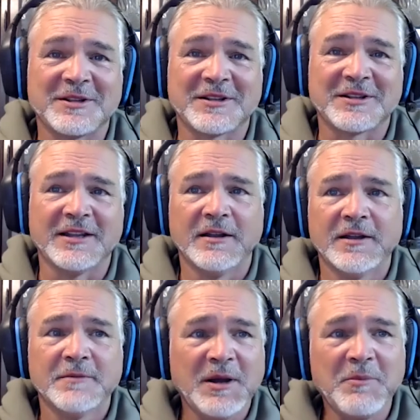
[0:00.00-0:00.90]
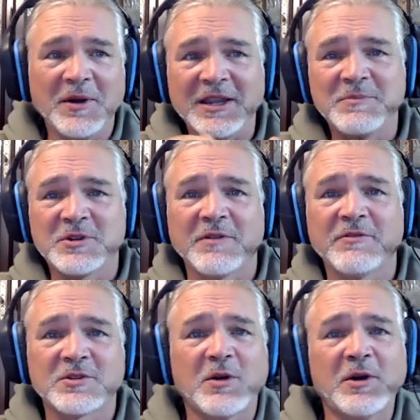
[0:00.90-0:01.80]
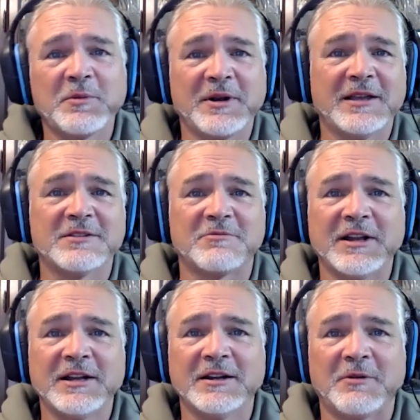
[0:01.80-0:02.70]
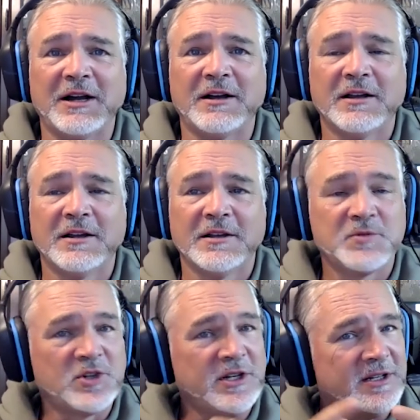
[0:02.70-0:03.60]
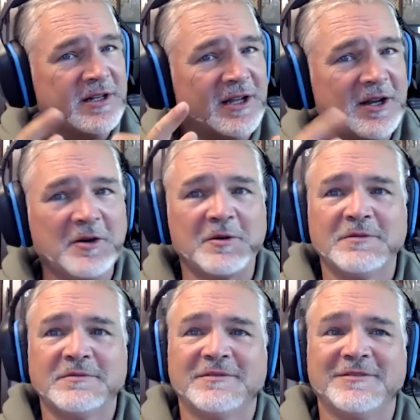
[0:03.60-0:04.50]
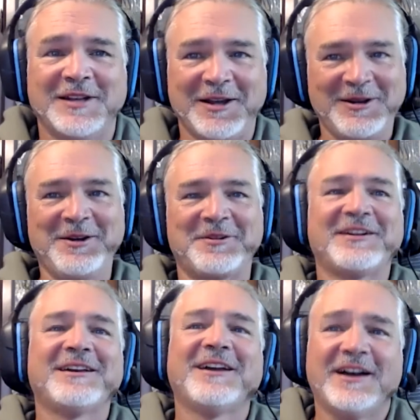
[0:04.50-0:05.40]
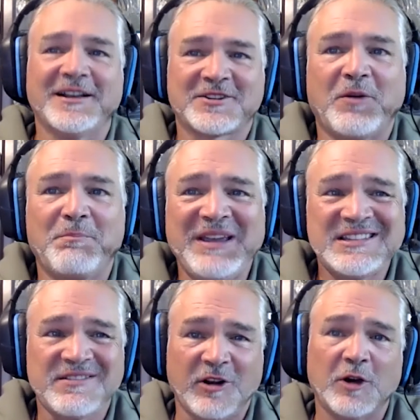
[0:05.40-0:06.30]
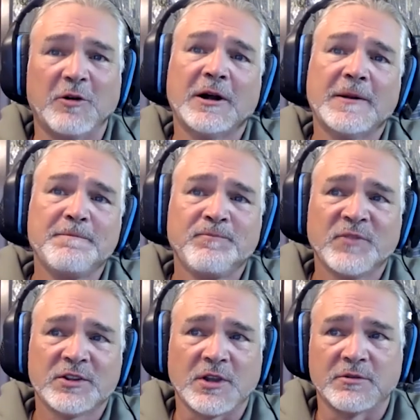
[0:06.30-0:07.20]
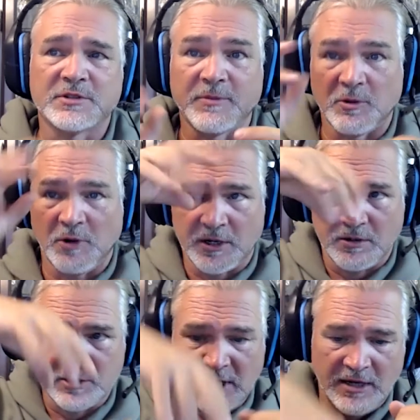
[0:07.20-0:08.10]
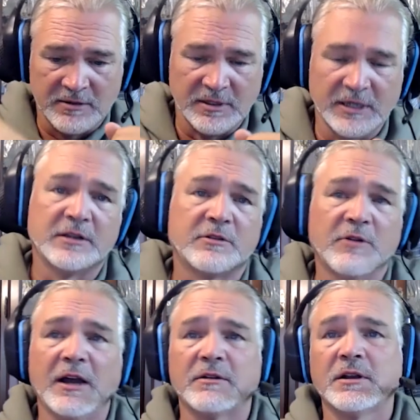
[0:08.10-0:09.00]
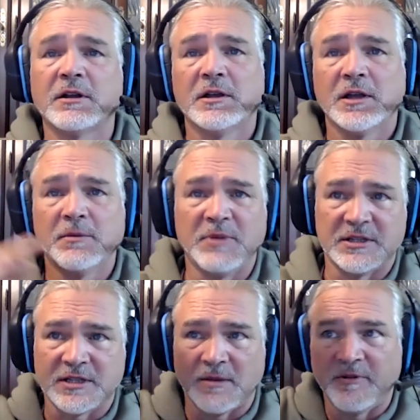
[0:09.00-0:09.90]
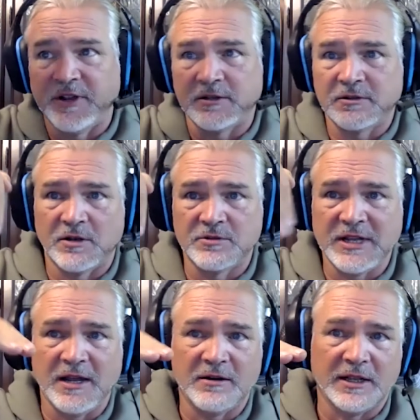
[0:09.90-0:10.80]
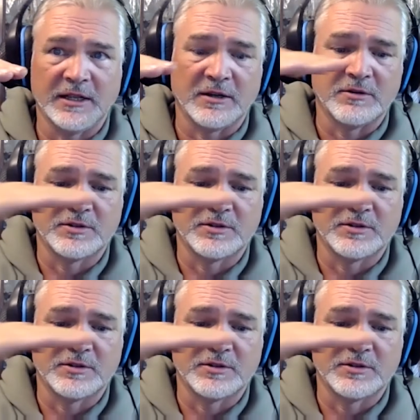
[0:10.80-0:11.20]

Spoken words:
kid, Mom, what keeps the rivers going when it hasn't rained in a while? She did not know. Now I know. It's called base flow. So some of the water goes down into the ground, but some of it goes down and then goes